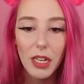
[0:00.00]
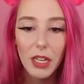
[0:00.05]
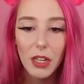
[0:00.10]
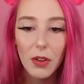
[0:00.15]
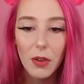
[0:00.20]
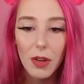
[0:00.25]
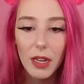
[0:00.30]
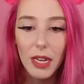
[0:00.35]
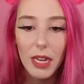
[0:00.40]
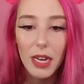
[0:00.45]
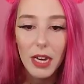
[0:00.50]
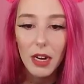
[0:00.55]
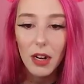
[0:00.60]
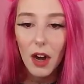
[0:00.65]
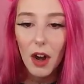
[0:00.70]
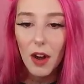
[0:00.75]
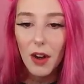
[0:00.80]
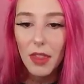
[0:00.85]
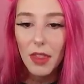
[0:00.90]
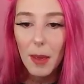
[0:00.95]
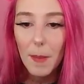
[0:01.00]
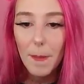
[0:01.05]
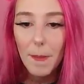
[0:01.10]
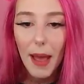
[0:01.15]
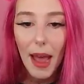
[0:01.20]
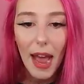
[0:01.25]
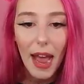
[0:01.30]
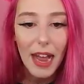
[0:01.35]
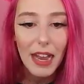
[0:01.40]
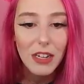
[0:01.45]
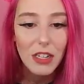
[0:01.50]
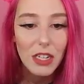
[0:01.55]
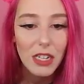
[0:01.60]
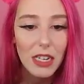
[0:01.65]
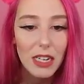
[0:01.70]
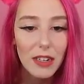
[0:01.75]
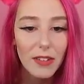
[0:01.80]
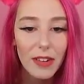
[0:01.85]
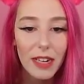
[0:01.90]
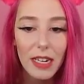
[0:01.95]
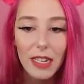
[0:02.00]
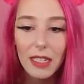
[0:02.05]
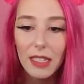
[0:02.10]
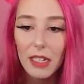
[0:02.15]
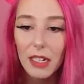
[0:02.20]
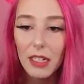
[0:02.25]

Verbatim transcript: cute. Here are the pageant earrings.